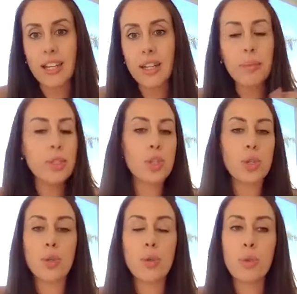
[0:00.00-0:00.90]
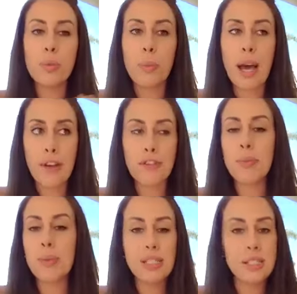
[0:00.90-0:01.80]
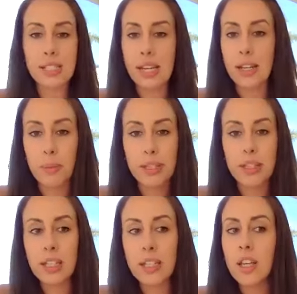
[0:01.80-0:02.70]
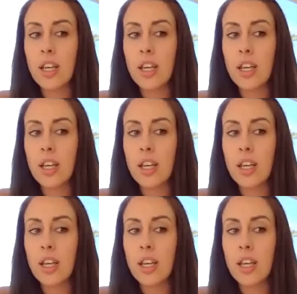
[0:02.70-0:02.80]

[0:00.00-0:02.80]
Number two would have to be sustainability.